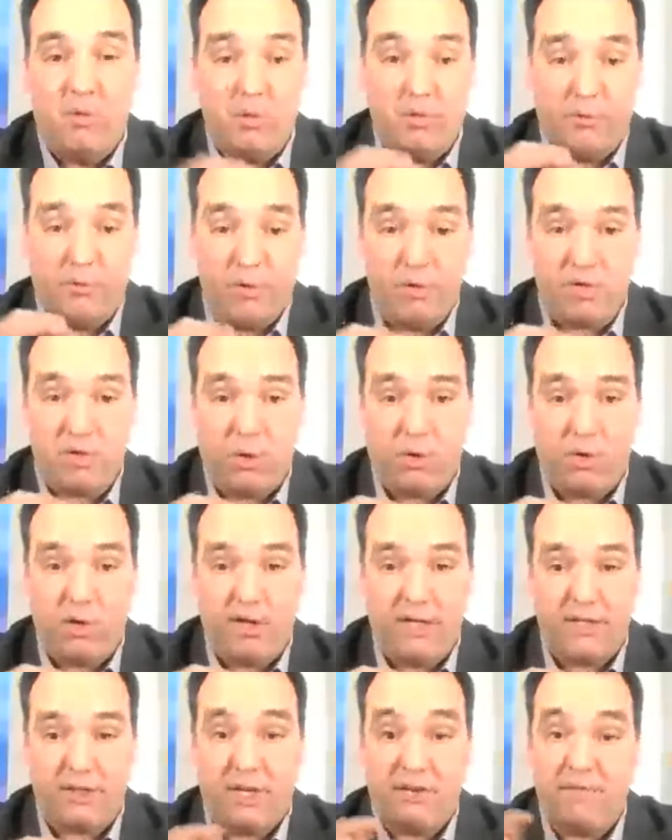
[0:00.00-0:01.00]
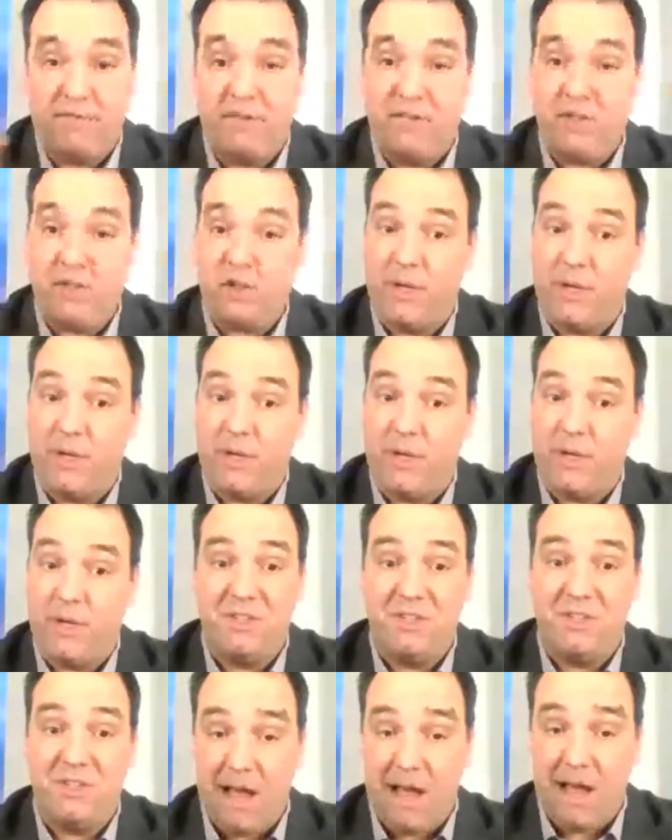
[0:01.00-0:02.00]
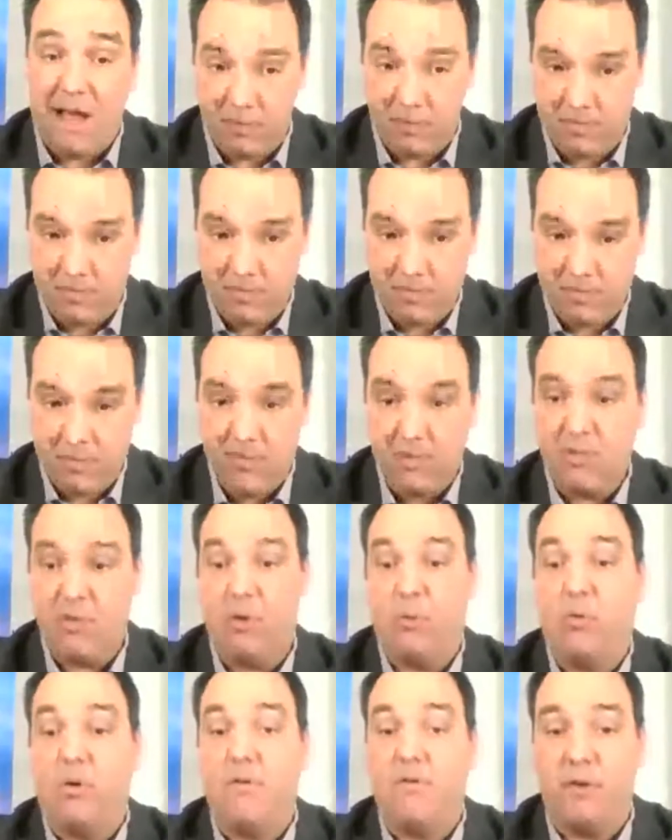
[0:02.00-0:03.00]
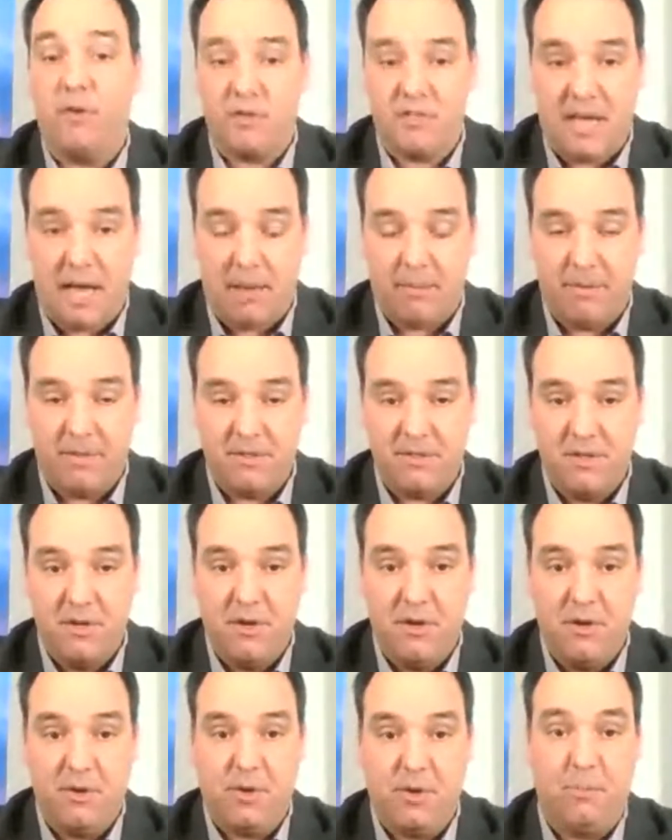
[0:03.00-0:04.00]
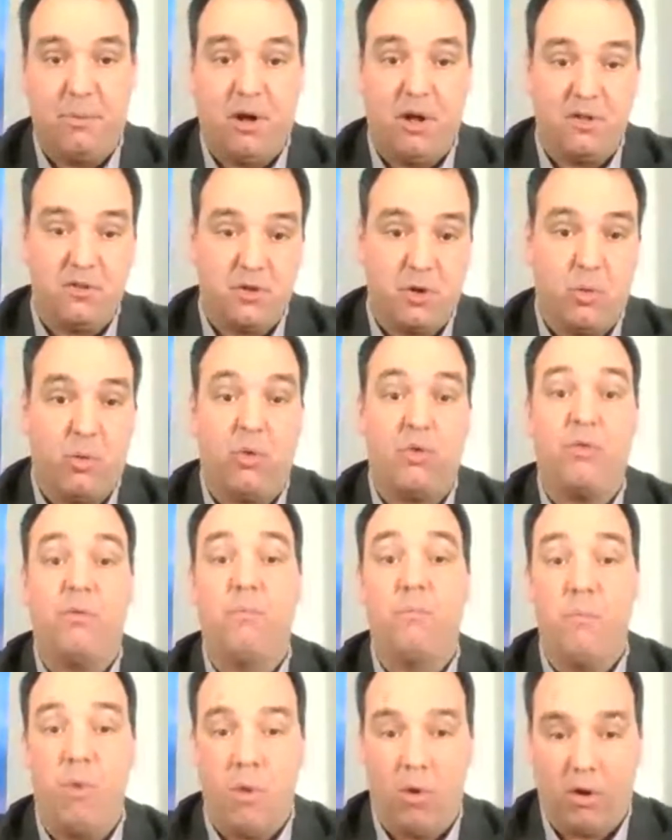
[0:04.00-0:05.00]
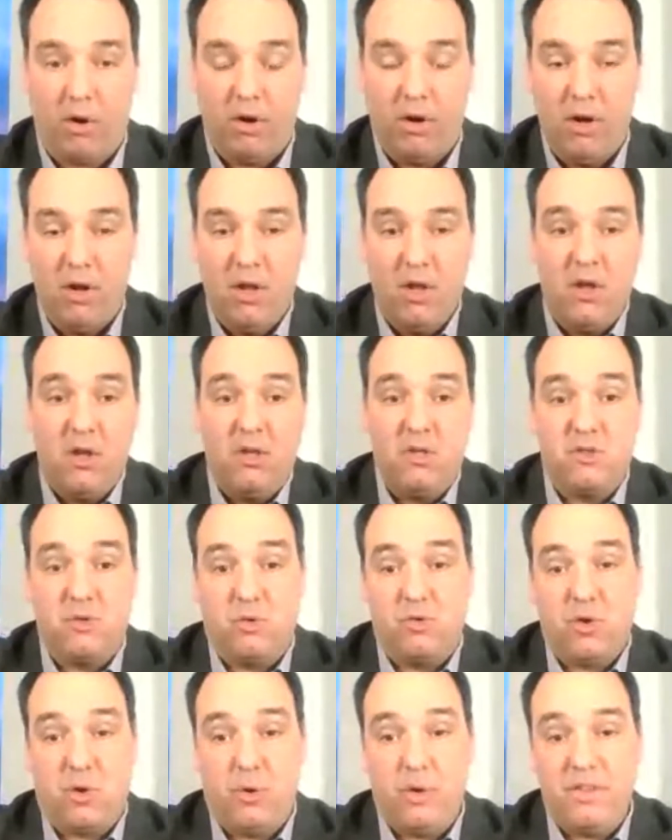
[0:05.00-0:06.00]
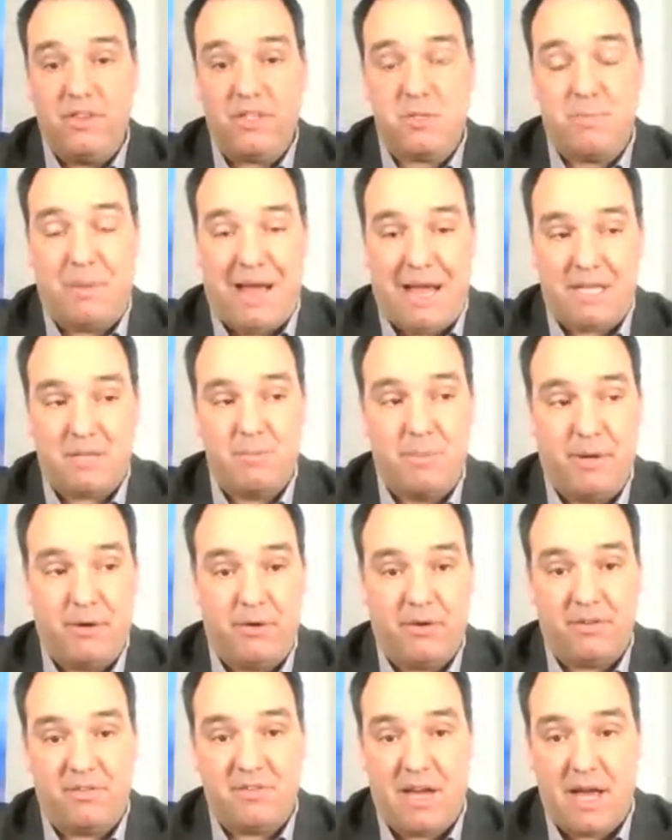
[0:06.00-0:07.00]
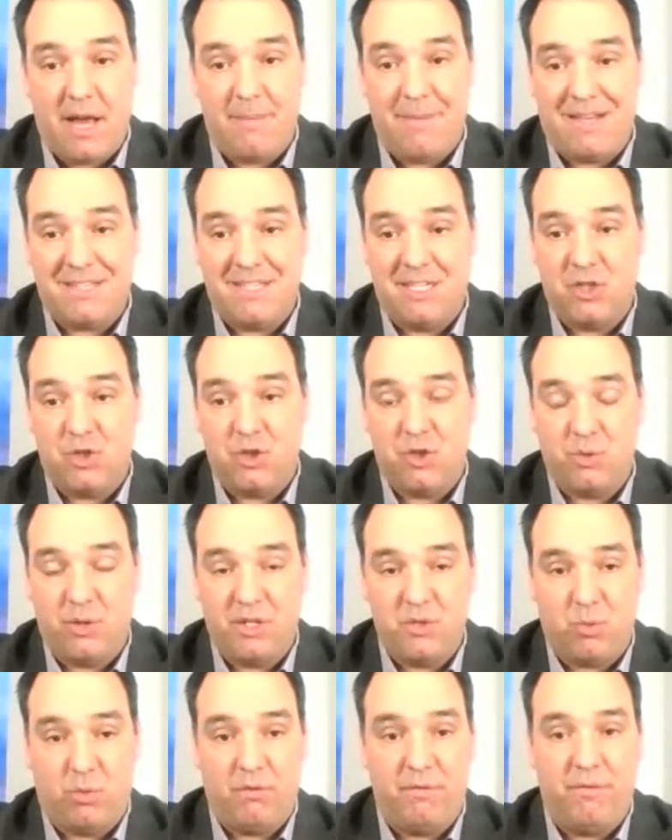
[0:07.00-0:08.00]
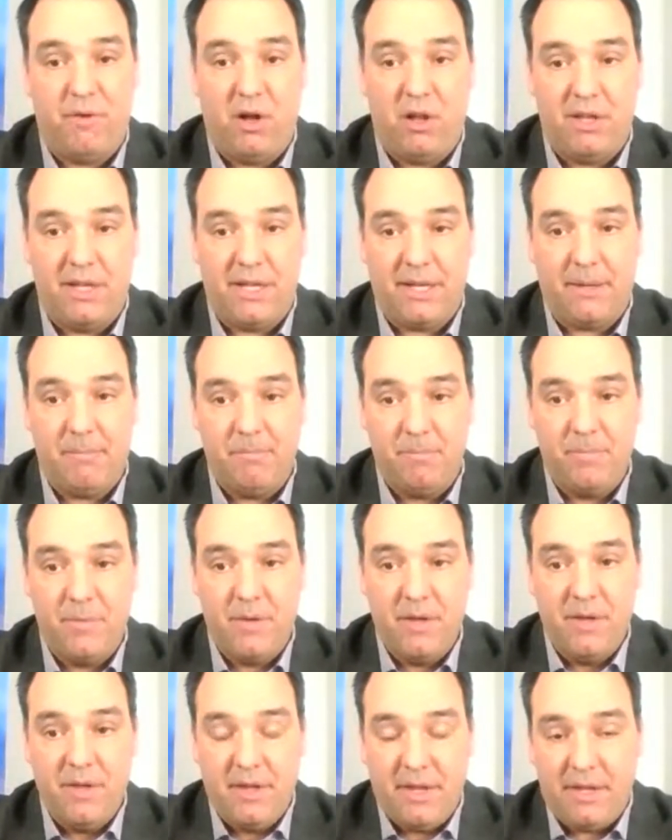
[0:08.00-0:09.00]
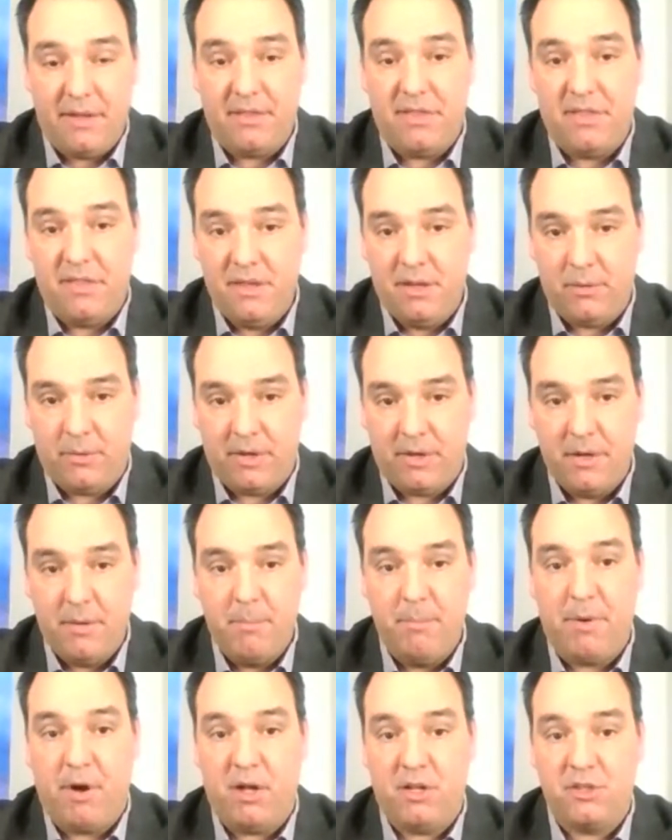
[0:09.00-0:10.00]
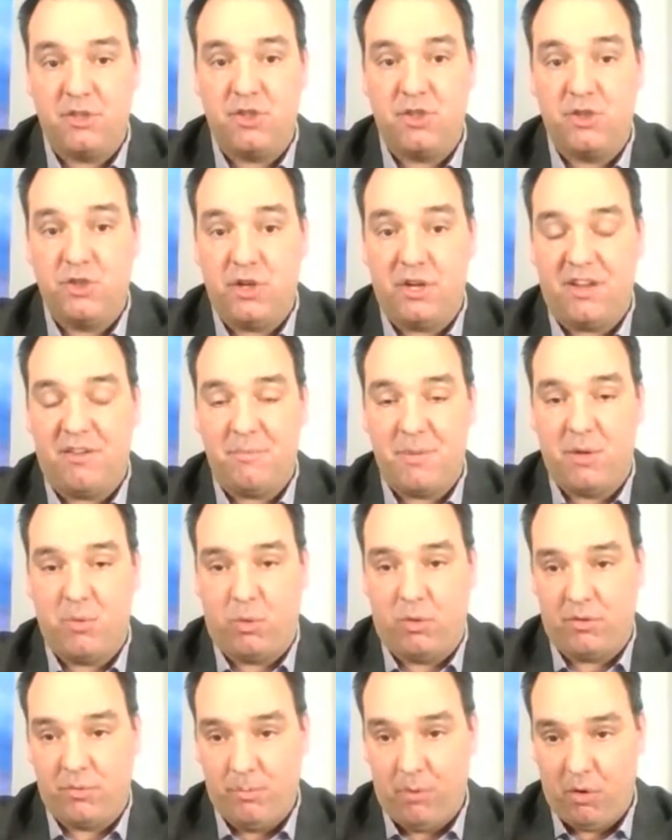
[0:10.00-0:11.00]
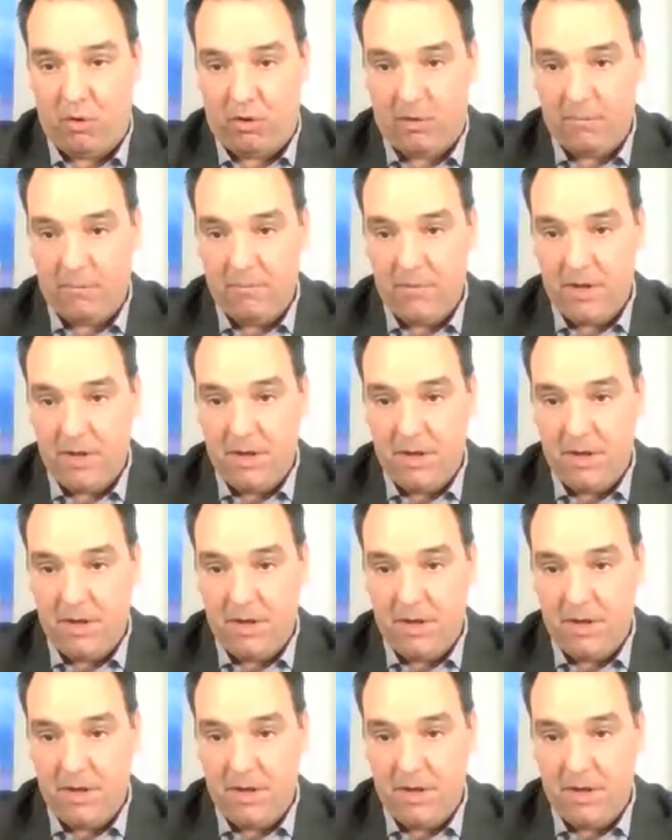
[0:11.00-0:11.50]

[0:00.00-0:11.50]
Reverse correlation. If interest rates go down, the reverse happens. Your bonds are worth more. So during this past period of time, as interest rates were falling, in theory, bonds should have been worth more.